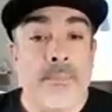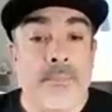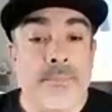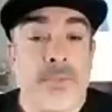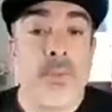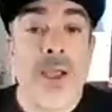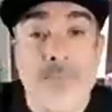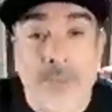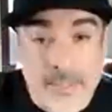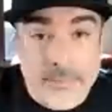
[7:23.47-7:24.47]
the right
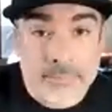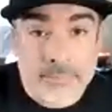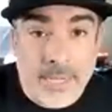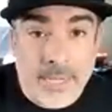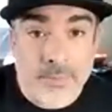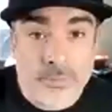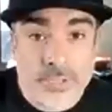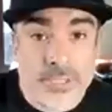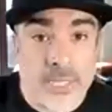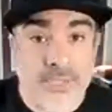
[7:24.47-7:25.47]
way now
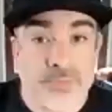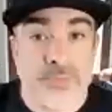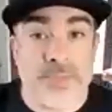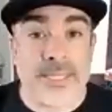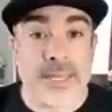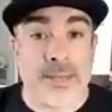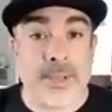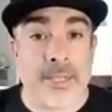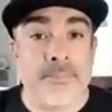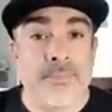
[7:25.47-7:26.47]
just in case we missed
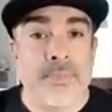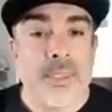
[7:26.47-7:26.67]
anybody